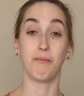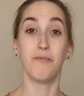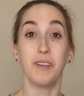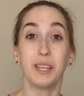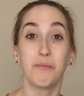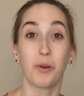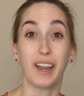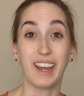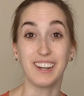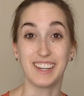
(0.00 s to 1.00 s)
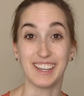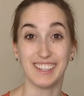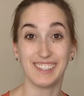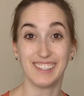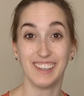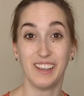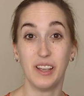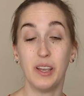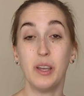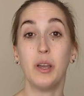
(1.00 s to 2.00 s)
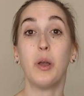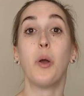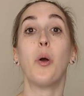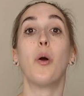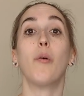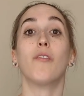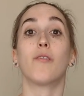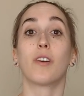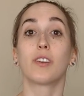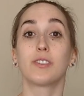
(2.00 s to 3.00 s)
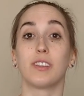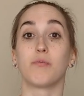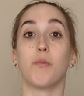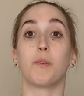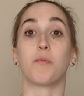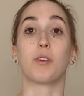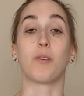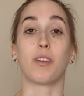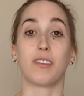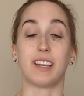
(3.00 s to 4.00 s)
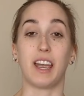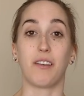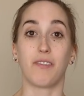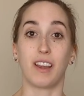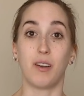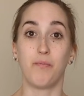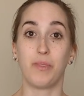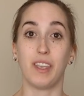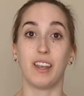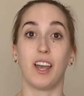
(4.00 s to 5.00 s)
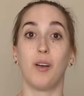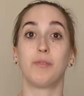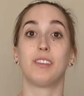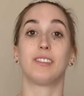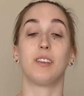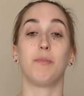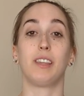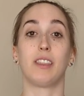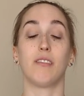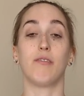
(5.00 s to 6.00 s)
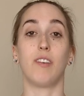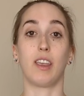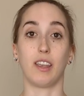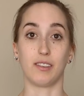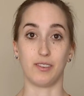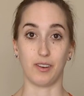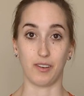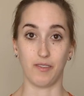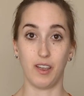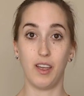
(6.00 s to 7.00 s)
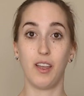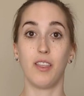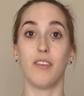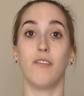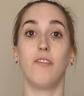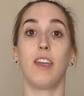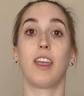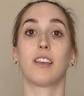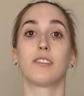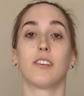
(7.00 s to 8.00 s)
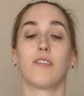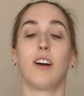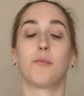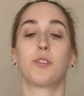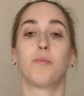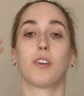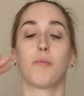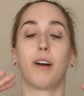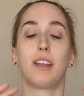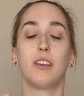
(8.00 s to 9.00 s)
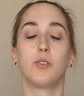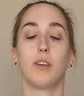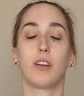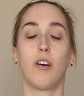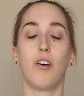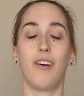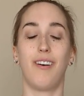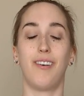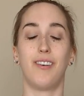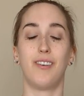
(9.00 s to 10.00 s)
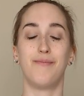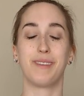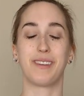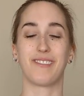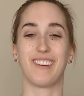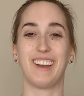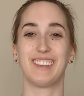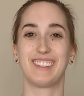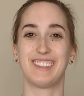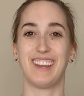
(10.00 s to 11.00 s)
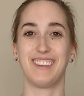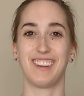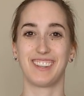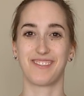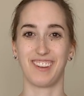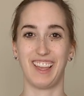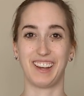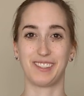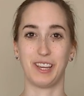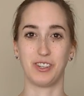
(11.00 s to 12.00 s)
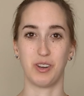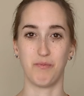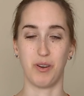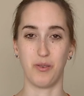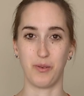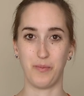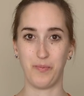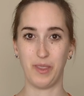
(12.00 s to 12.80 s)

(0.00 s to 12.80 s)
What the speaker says: I'm feeling more anxious. Versus when we breathe with our diaphragm, it helps to stimulate the vagus nerve. The vagus nerve helps to put our body into a calming rest, digest, relaxation mode.